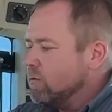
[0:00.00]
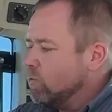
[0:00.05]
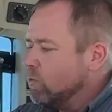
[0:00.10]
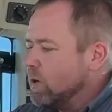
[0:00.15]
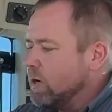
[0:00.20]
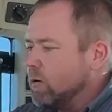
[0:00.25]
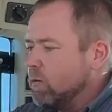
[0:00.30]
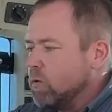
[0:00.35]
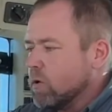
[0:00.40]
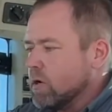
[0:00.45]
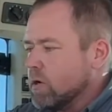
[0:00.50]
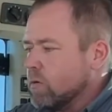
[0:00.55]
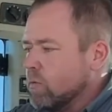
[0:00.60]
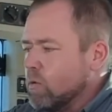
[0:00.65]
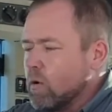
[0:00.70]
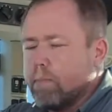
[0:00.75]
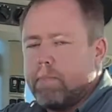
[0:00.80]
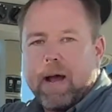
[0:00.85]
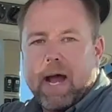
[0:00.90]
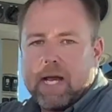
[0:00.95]
We, are
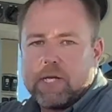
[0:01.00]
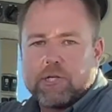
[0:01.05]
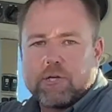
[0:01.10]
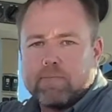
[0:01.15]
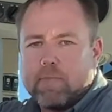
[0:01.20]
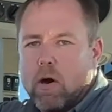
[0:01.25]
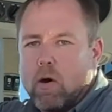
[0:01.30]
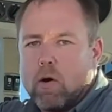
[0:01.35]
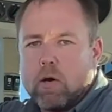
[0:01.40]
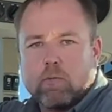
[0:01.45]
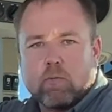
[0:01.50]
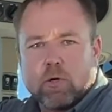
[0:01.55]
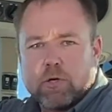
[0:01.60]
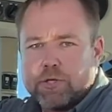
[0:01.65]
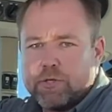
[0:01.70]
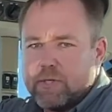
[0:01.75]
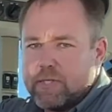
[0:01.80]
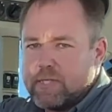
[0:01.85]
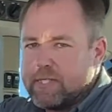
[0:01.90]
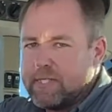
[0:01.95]
we're pasture mowing, we're
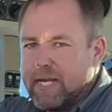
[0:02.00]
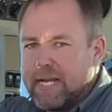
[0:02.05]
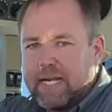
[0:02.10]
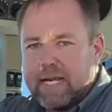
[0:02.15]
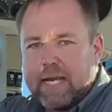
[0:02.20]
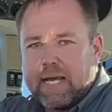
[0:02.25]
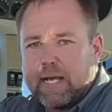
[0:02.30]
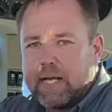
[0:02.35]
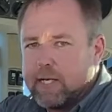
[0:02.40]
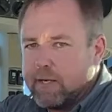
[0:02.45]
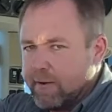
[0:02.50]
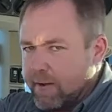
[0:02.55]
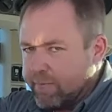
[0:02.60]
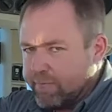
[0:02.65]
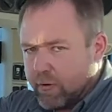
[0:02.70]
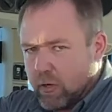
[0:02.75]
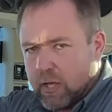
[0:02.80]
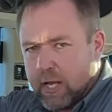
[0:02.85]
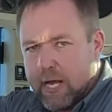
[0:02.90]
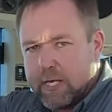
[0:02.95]
doing seeding and, and
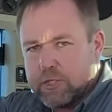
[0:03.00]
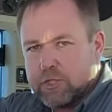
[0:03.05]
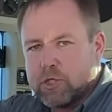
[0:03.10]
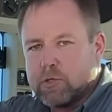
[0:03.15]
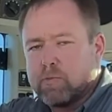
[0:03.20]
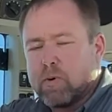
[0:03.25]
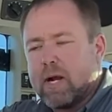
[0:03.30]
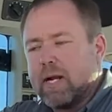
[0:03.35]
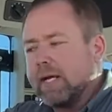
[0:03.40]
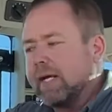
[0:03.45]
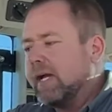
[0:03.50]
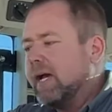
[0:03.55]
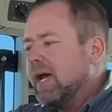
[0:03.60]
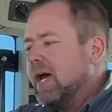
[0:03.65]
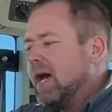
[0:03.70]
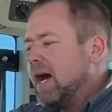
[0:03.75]
fertilizer spreading.